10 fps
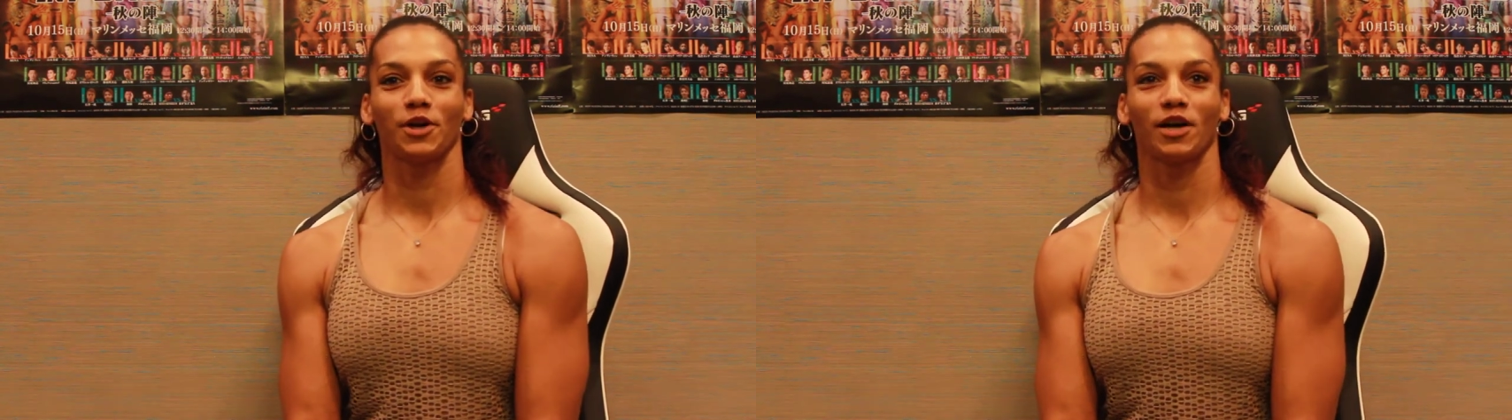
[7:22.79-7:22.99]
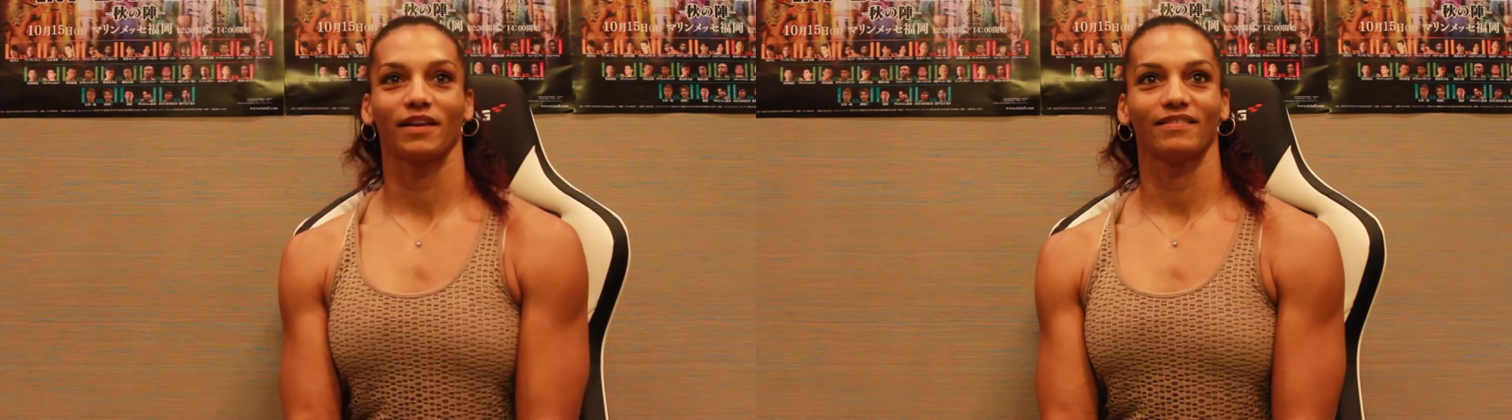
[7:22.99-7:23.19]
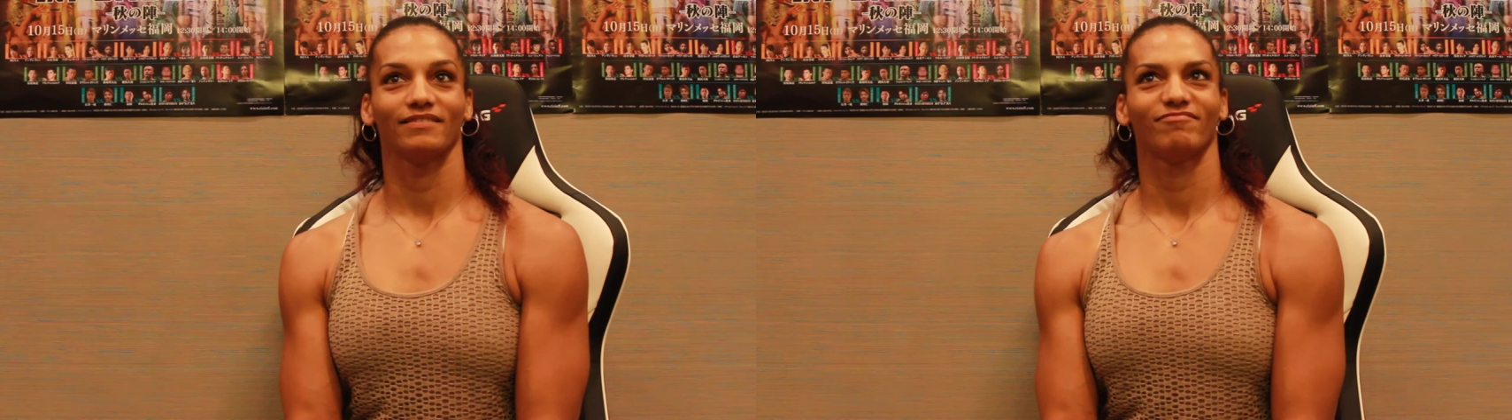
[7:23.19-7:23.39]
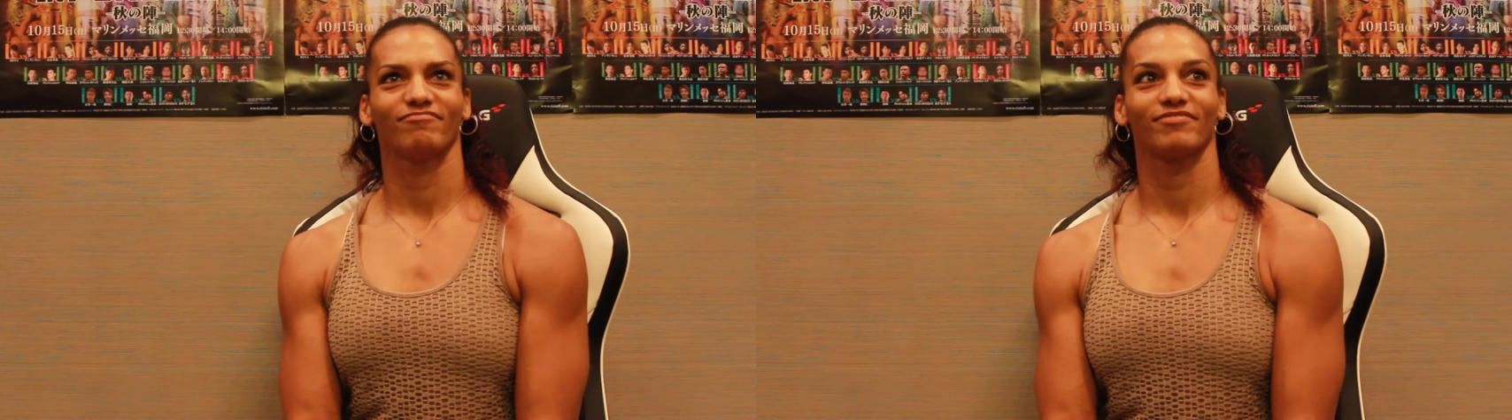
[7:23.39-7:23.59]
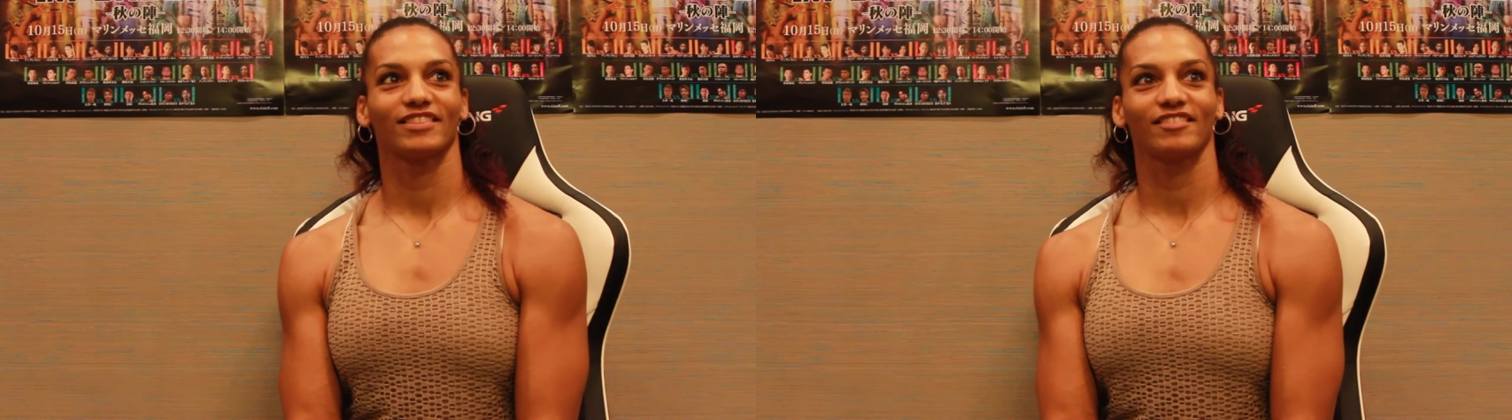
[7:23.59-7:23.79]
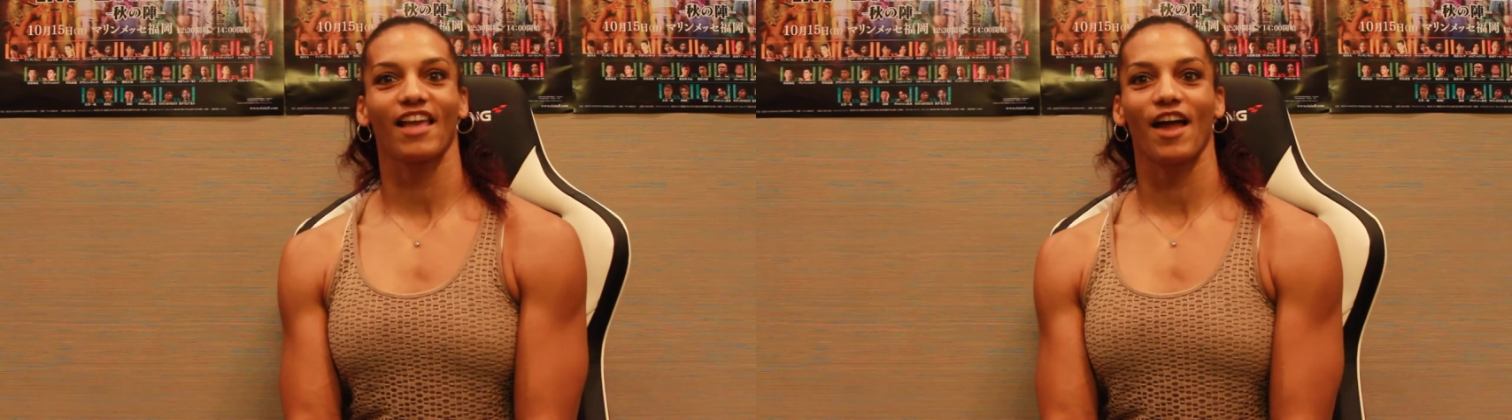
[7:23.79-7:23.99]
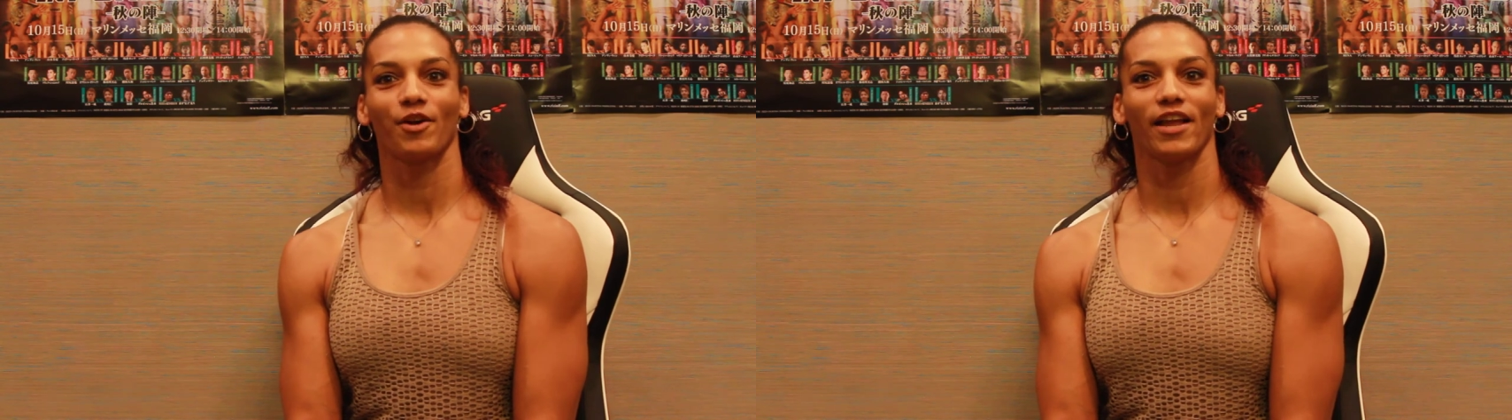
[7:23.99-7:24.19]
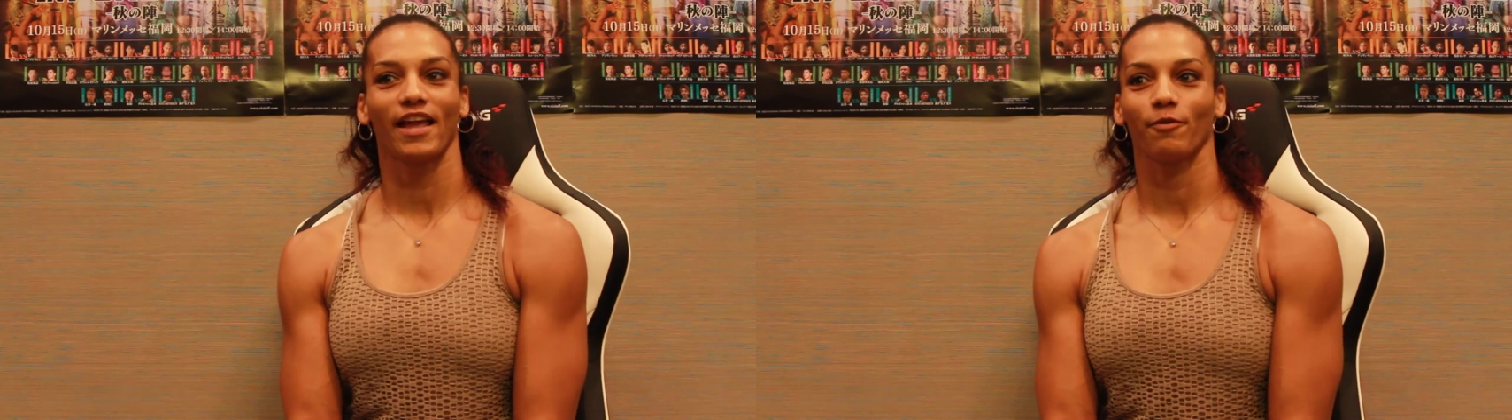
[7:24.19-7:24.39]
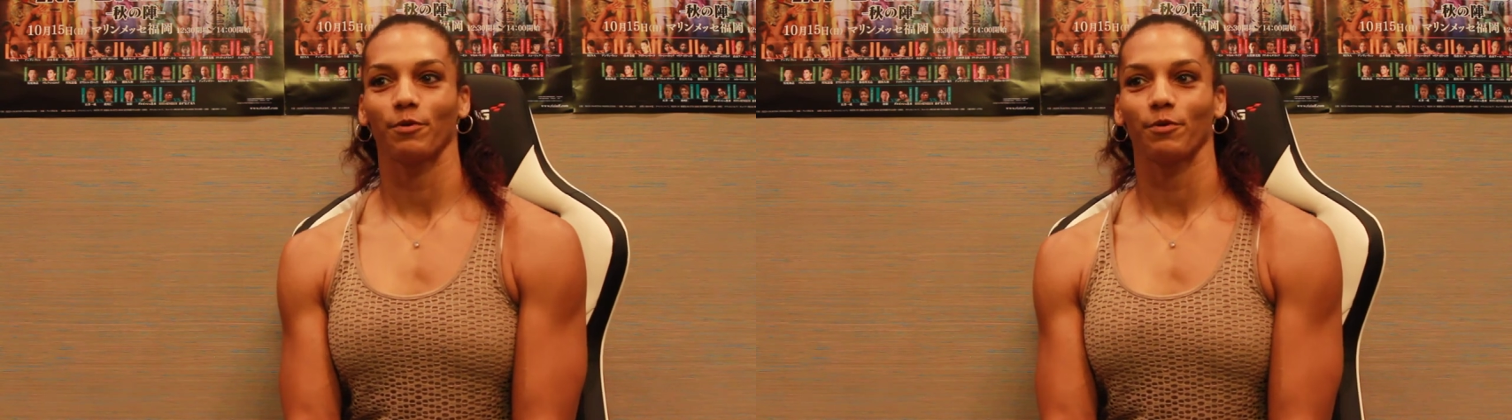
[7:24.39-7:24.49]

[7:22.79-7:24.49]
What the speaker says: on Saturday.